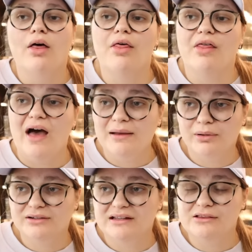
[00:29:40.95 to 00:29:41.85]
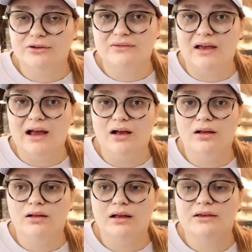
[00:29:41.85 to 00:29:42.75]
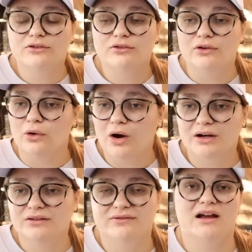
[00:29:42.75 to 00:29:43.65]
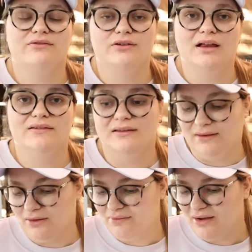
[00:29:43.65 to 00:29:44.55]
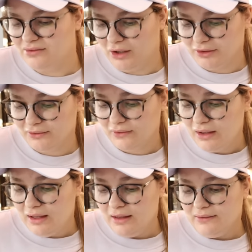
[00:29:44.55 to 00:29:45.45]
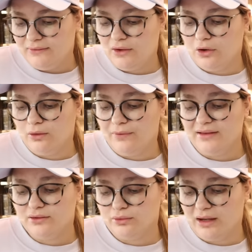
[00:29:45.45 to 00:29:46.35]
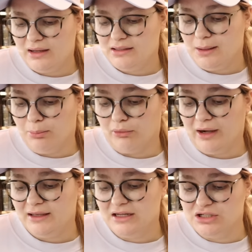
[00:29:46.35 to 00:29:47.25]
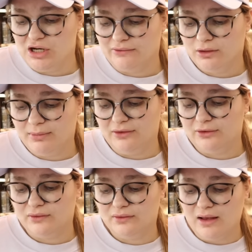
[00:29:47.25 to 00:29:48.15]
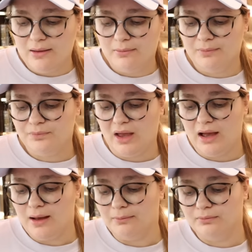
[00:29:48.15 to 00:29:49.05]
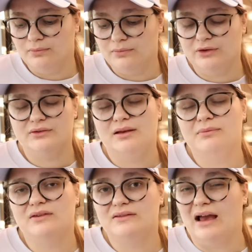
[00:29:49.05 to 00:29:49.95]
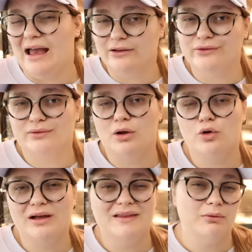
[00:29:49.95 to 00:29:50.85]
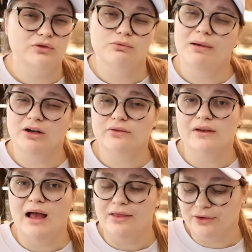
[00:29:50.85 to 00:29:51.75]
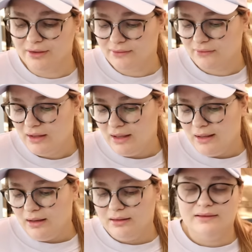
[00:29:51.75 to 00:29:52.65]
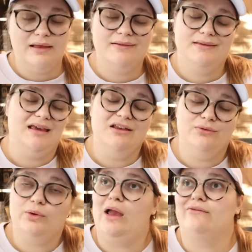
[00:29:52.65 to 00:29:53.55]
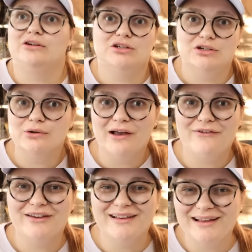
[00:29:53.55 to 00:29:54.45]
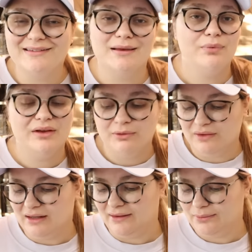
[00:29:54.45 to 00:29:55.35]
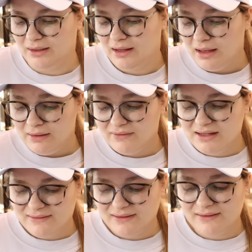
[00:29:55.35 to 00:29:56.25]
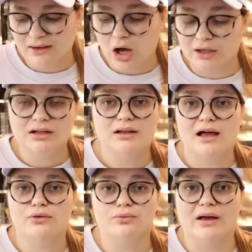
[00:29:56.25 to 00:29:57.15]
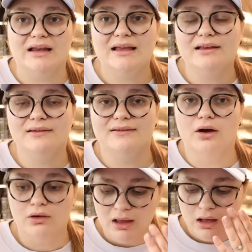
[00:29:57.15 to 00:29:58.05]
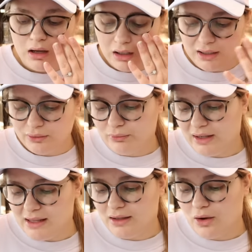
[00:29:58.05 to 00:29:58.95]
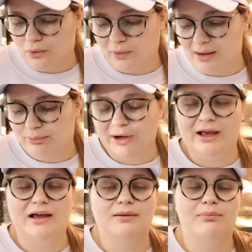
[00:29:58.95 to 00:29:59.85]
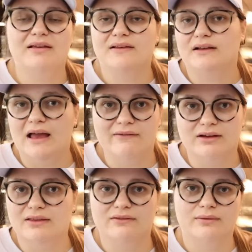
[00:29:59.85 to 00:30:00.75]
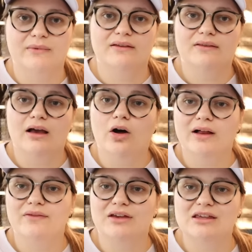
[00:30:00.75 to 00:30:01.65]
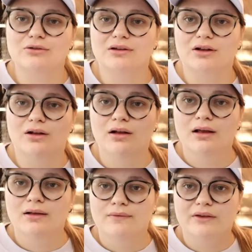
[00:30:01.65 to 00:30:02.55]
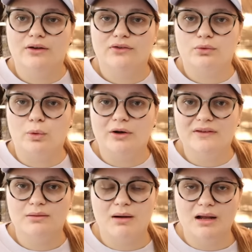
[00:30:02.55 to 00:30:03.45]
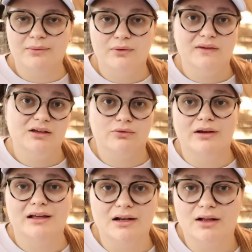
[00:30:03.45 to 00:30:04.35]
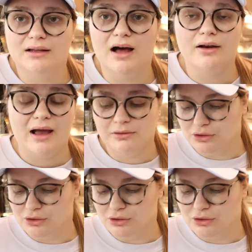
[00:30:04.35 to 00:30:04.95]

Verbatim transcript: That particular style is so hard to find for less than $75. So that's a great brand in general, but there's some um, there's some styles from Hoka that will do better than others and that's the case for every shoe, I feel like. Same thing with the next one. 56 is On Cloud Running. So On Running, great brand, basically everything from this. They all have the cute little little swirls at the bottom, so it's like you're running on a cloud. How